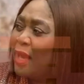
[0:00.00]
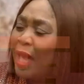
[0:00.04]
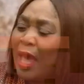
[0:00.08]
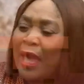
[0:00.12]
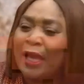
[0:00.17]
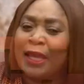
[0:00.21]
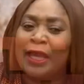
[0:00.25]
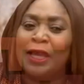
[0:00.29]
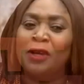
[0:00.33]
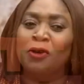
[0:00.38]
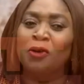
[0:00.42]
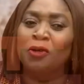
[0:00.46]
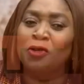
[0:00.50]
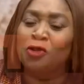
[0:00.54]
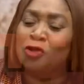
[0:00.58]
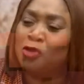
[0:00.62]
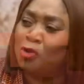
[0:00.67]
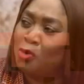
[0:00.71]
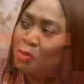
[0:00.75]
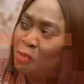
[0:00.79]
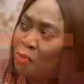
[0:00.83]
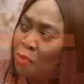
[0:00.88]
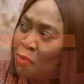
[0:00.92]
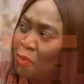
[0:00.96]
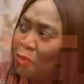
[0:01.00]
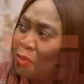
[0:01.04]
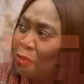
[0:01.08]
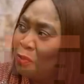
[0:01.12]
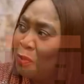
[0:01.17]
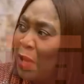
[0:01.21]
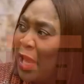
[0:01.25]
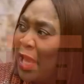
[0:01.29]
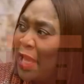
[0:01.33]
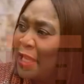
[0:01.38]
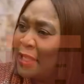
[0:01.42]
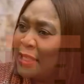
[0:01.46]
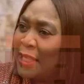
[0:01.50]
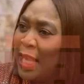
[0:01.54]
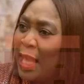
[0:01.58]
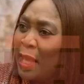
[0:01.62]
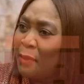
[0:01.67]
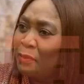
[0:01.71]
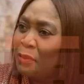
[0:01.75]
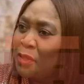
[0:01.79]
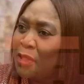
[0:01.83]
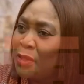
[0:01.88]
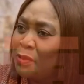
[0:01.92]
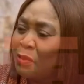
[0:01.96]
I cannot do my
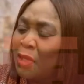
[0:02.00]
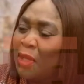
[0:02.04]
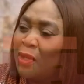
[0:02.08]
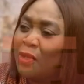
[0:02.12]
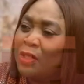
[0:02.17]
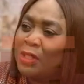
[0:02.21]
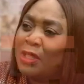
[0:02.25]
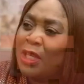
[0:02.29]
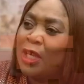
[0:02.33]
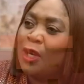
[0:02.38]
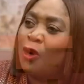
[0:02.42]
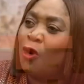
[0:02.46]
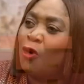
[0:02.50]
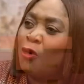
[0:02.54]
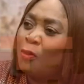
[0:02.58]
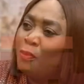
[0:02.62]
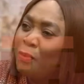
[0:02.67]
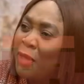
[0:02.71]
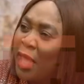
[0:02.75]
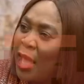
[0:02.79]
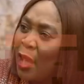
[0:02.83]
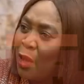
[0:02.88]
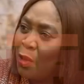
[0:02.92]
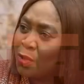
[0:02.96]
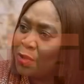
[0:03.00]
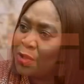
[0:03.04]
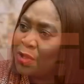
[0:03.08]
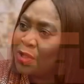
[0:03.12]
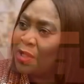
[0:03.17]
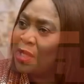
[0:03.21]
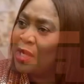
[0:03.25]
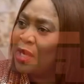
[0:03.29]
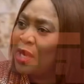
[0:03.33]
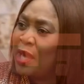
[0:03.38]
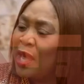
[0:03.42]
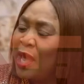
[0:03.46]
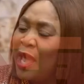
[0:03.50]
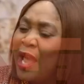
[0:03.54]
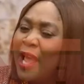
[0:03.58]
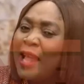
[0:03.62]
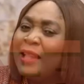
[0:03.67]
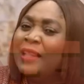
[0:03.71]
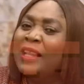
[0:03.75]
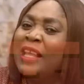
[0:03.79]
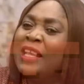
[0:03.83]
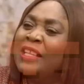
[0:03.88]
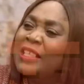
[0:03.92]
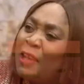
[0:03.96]
exams because they lock me out. Mm.
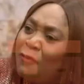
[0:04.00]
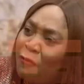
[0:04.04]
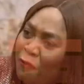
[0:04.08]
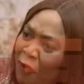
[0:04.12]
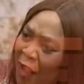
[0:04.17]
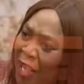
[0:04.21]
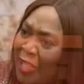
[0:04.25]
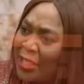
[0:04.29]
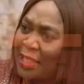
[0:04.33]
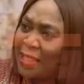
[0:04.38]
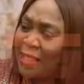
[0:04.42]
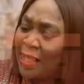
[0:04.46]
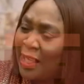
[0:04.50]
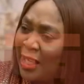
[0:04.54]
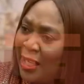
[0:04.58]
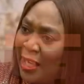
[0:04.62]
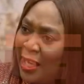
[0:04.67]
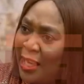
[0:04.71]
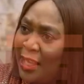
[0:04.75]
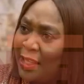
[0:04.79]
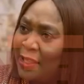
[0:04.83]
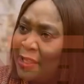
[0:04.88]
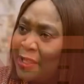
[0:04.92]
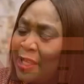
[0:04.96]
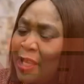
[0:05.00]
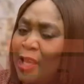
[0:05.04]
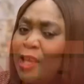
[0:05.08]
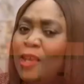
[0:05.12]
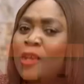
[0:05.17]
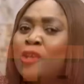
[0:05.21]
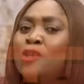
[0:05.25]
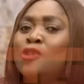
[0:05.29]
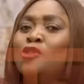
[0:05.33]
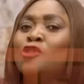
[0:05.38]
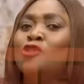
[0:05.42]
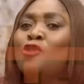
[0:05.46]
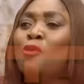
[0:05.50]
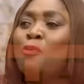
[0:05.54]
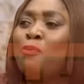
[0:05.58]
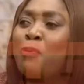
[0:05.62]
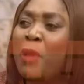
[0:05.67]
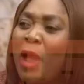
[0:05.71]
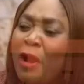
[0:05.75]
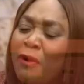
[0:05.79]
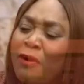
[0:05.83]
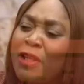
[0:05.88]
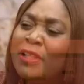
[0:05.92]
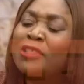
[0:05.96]
And it affects the kids. So
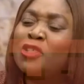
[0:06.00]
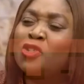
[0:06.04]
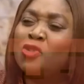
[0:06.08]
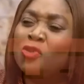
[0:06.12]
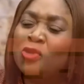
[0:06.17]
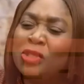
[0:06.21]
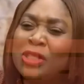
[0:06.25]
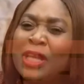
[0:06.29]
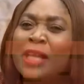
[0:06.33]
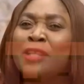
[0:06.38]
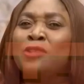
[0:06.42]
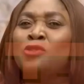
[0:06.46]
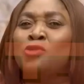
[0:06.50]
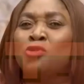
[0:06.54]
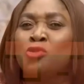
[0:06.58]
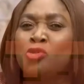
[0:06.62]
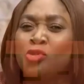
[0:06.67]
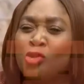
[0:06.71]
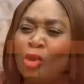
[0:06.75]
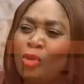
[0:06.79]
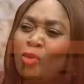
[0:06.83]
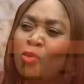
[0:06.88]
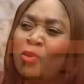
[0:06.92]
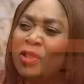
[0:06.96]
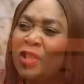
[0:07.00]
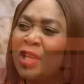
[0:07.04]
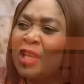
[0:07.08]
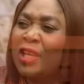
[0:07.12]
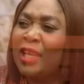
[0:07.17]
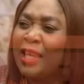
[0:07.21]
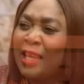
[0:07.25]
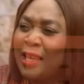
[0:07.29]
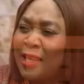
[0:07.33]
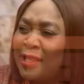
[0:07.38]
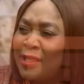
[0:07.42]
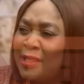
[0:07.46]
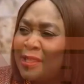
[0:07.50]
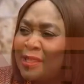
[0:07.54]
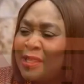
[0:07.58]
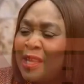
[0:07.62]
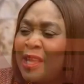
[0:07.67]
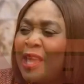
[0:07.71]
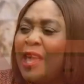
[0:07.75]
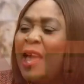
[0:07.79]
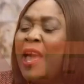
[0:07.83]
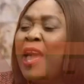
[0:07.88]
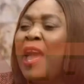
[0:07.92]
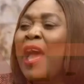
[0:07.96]
parents should tend to talk with their kids.
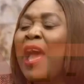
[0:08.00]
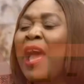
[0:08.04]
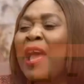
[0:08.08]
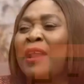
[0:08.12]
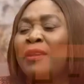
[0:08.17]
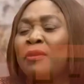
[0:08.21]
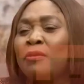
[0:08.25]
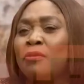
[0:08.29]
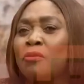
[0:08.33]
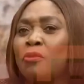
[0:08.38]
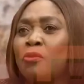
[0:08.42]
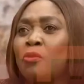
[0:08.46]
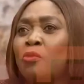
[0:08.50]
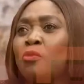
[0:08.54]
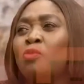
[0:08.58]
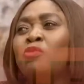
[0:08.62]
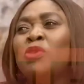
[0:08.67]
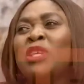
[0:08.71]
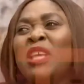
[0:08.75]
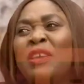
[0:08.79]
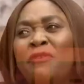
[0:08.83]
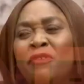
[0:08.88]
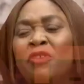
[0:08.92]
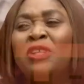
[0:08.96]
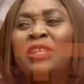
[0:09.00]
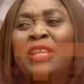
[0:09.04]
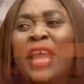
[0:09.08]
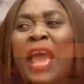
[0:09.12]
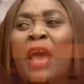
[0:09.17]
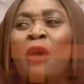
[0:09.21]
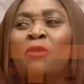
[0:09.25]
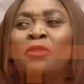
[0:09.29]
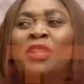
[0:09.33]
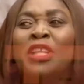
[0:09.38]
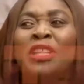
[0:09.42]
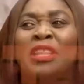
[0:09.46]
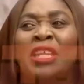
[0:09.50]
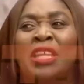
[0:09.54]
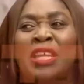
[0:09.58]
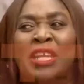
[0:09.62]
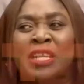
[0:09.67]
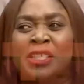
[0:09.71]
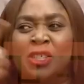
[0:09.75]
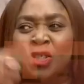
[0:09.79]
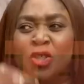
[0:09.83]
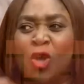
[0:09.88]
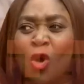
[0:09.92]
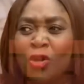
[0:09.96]
And even now, the thing
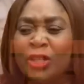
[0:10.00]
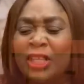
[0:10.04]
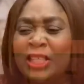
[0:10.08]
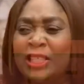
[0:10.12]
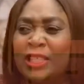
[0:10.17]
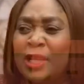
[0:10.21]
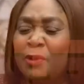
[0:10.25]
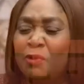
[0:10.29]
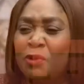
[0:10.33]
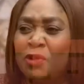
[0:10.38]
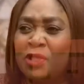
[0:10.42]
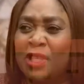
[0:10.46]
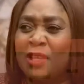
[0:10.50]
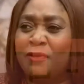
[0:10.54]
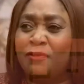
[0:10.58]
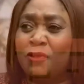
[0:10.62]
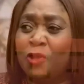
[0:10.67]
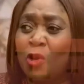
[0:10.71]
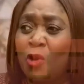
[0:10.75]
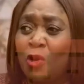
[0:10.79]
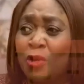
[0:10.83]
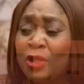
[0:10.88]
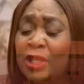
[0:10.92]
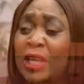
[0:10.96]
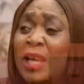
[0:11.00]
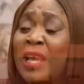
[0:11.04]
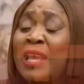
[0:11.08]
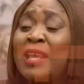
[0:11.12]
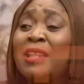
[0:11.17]
has turned, the tables have turned.